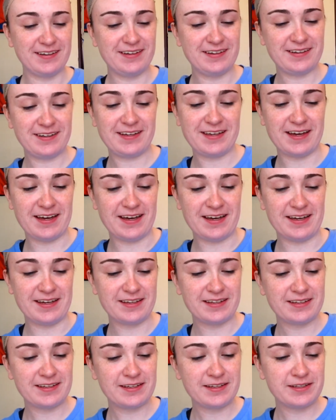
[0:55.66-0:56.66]

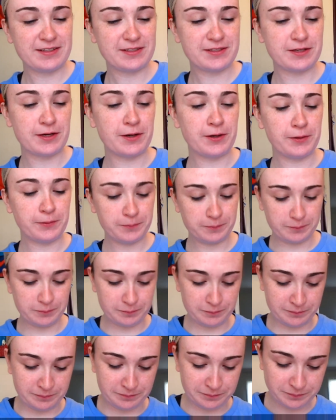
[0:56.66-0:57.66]
Okay, so
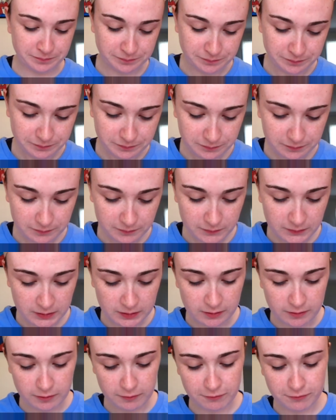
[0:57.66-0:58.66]

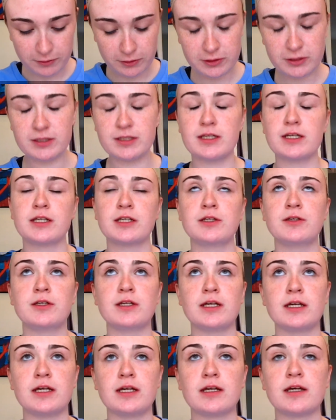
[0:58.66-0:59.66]
the first thing you
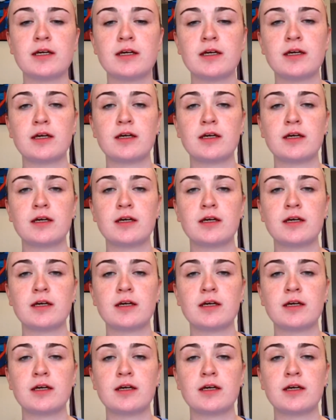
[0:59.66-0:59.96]
need,